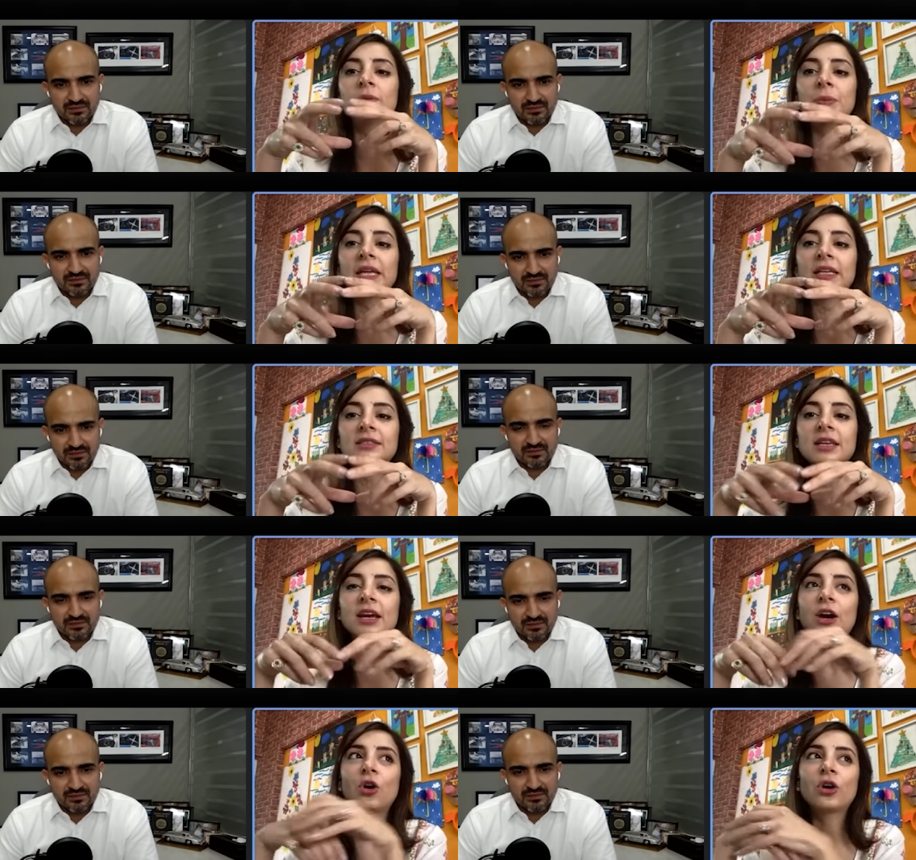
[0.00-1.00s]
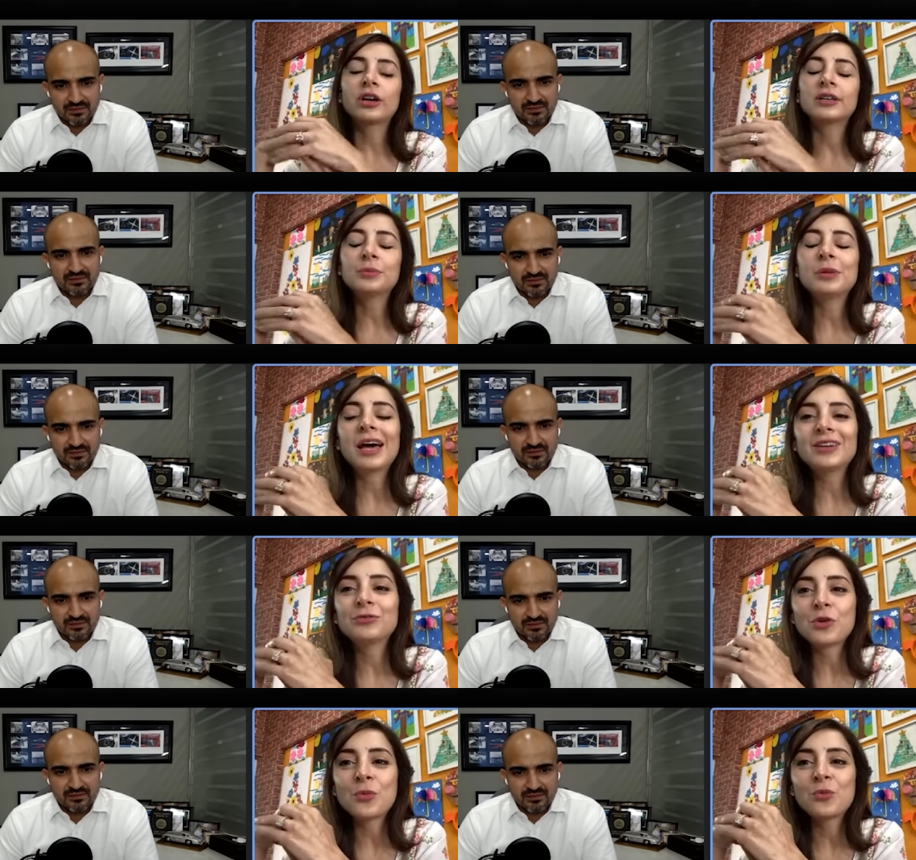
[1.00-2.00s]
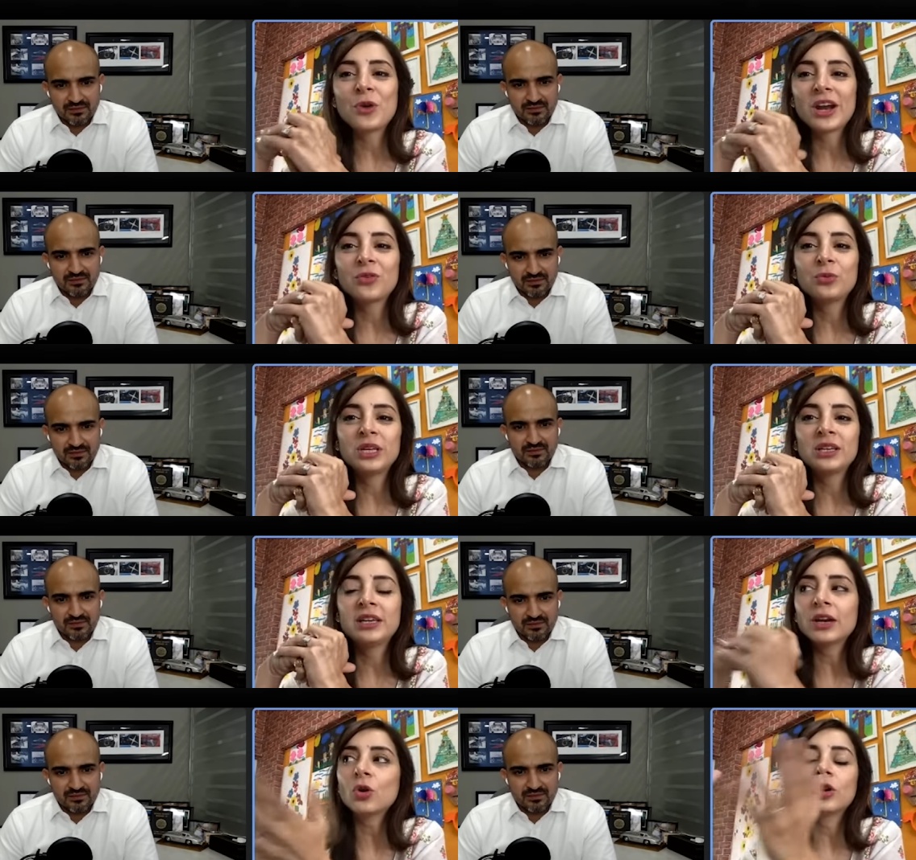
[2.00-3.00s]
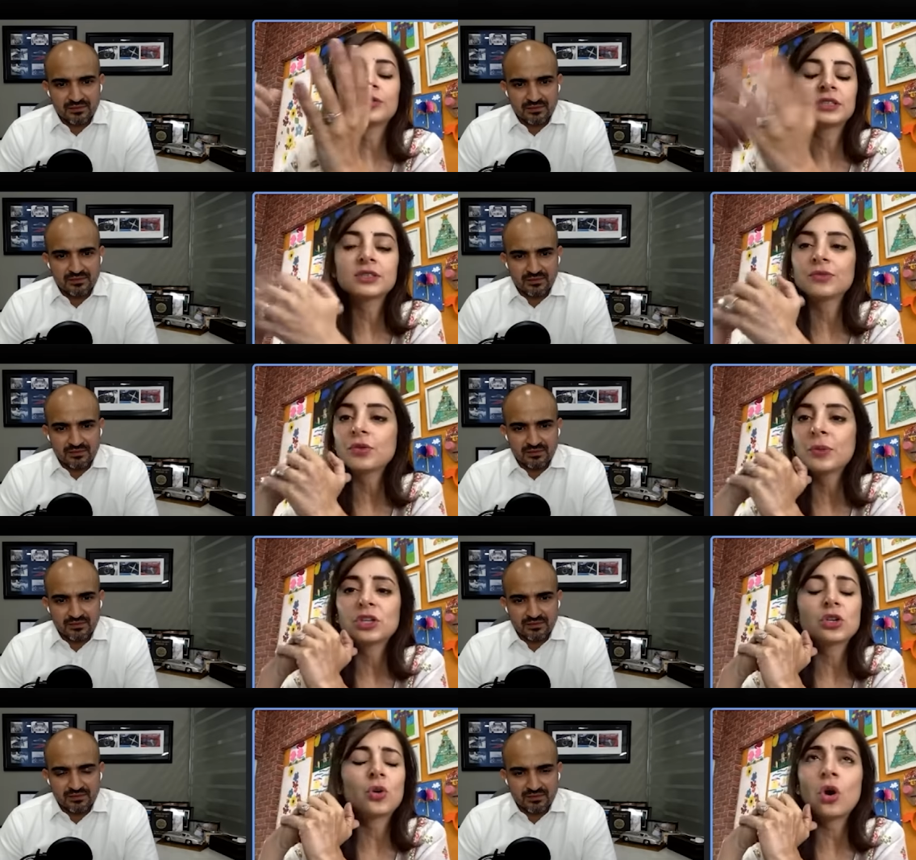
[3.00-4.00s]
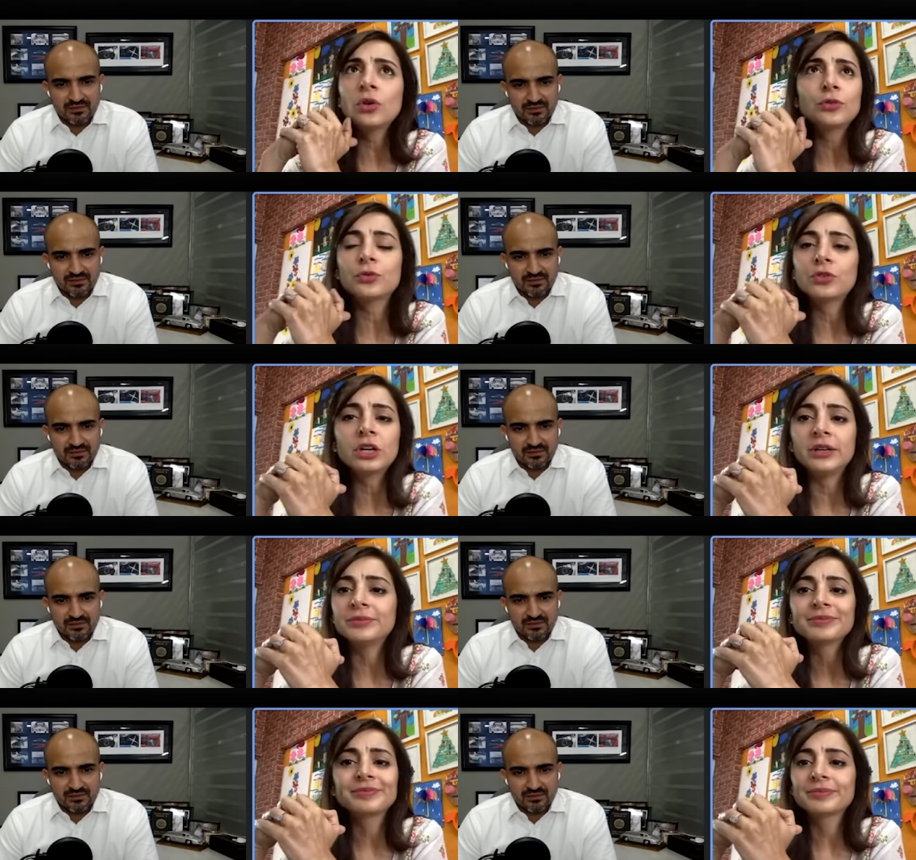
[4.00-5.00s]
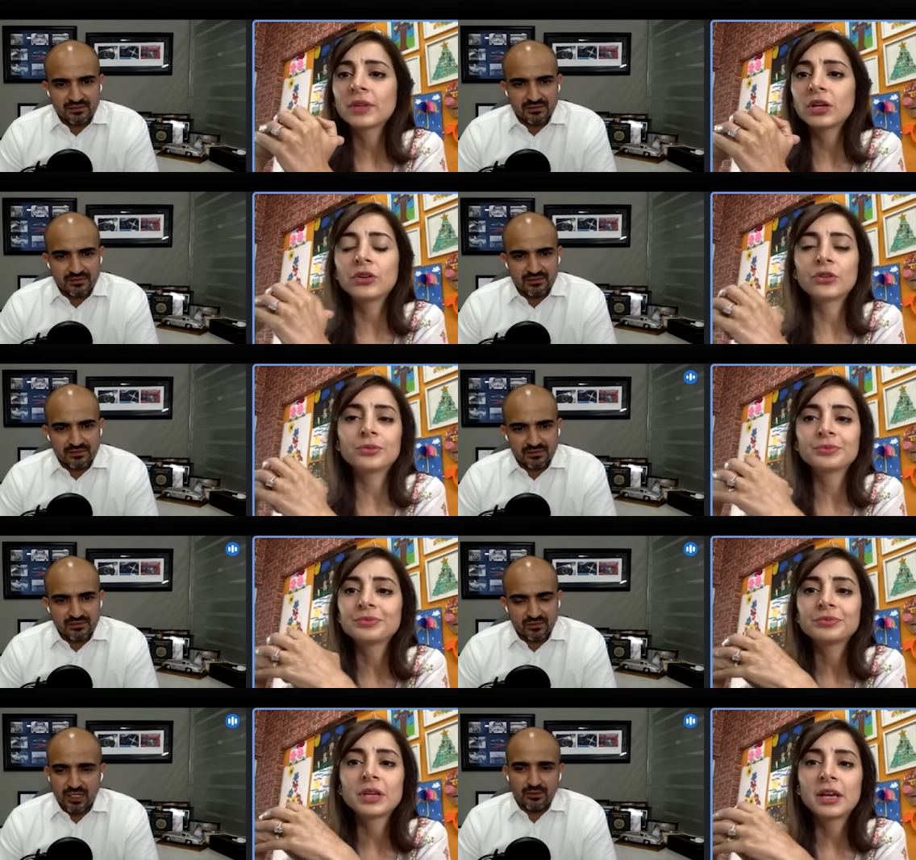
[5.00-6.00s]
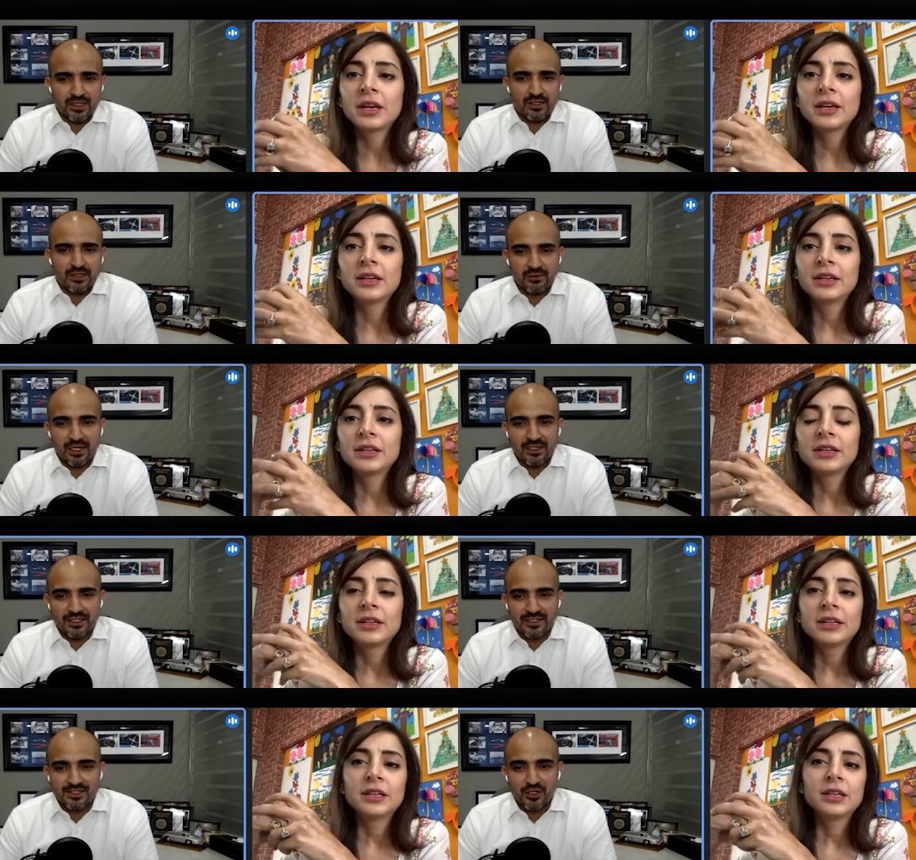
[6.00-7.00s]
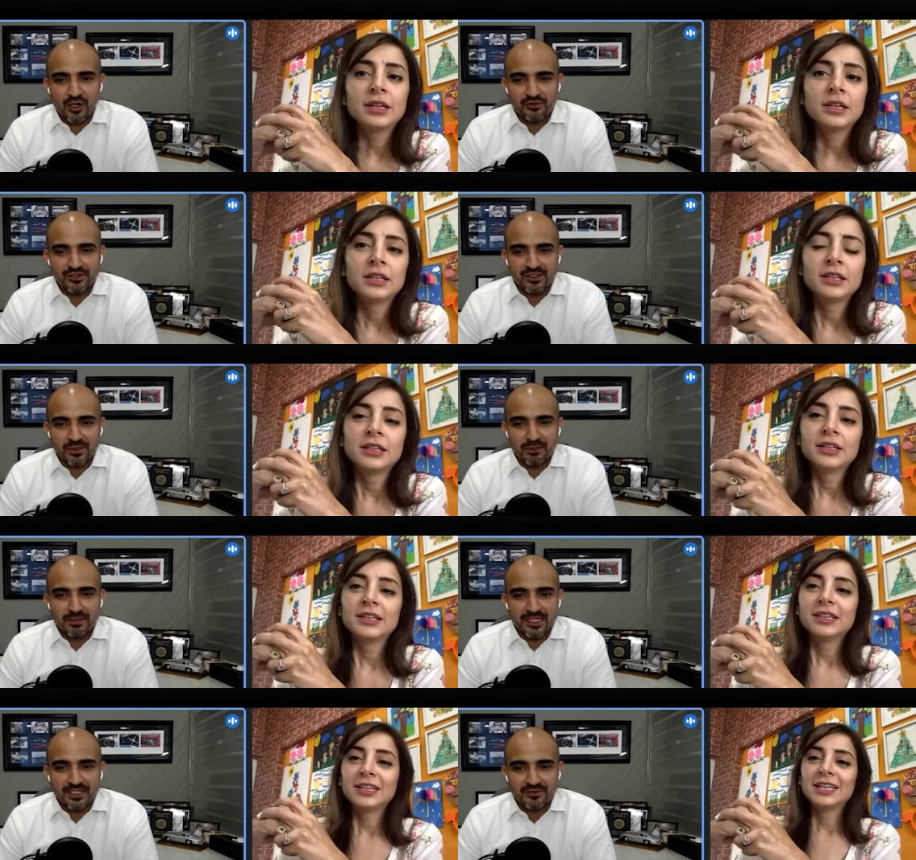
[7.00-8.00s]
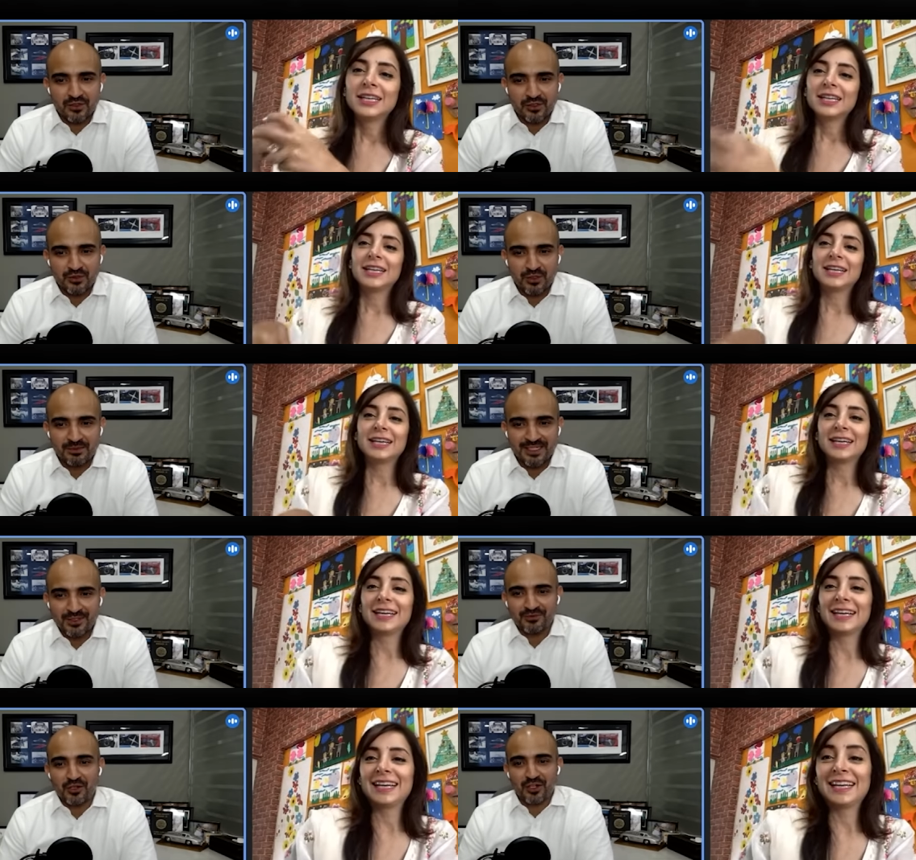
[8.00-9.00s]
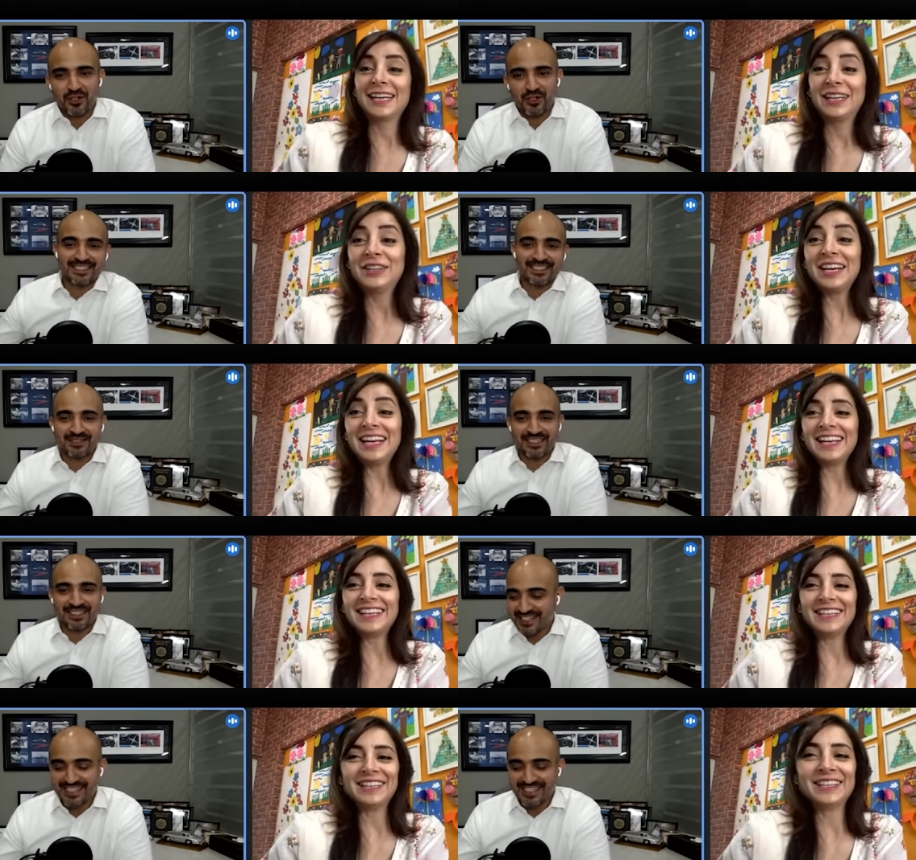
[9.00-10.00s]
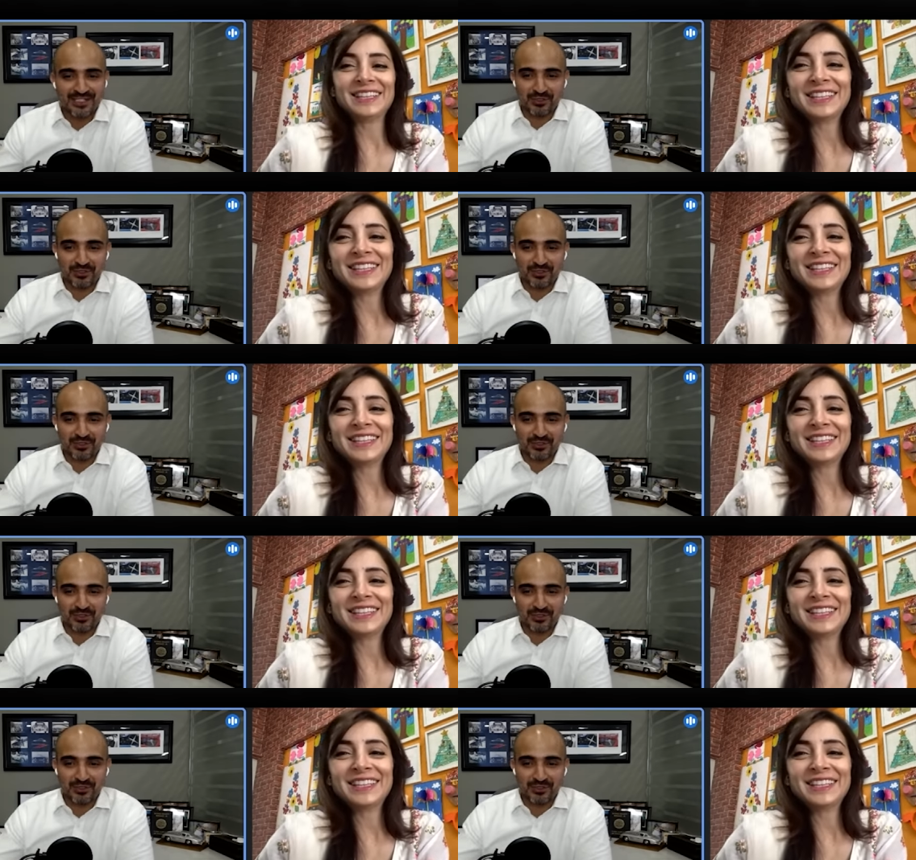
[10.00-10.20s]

Speaker 1: a place, or a platform where we get all of this information all for free.
Speaker 2: You know? Well, we'll well. Here's the offer. We'll make it for you. I mean, we've got a team that does actually